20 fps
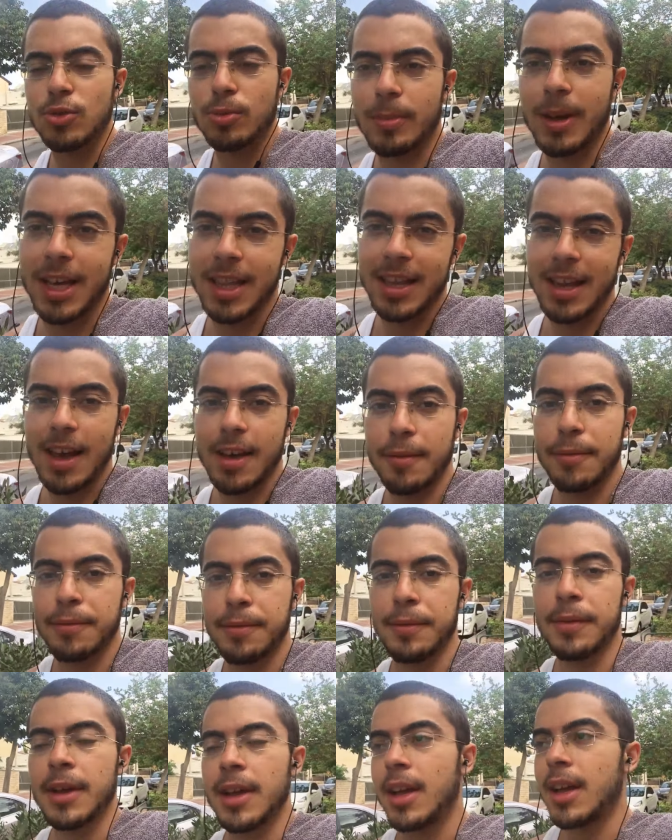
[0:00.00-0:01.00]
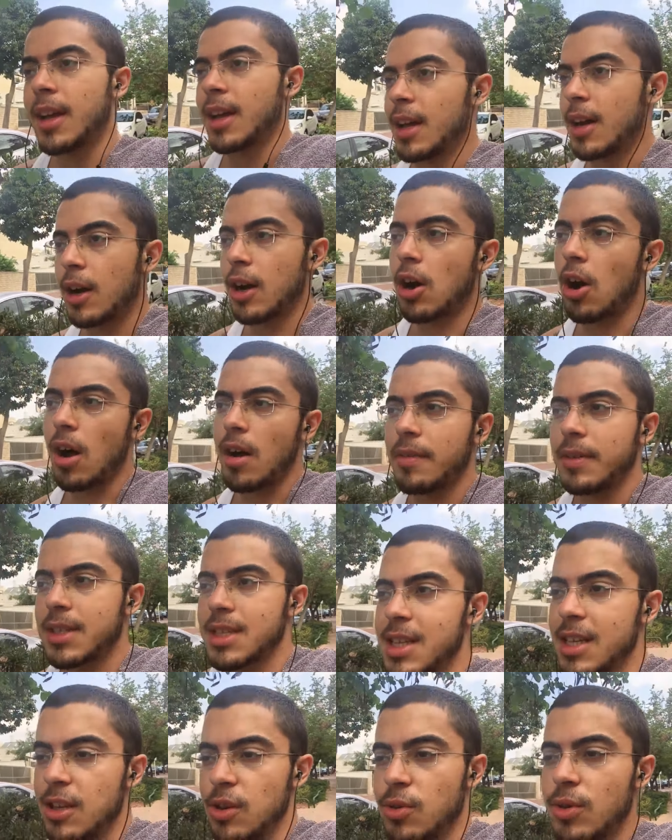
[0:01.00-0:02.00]
to my life,
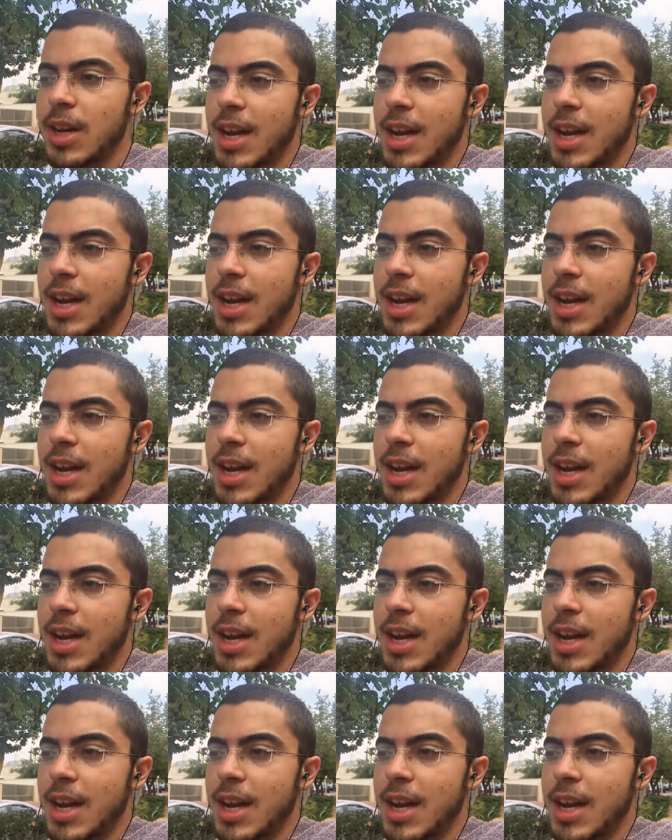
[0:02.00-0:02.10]
obviously you're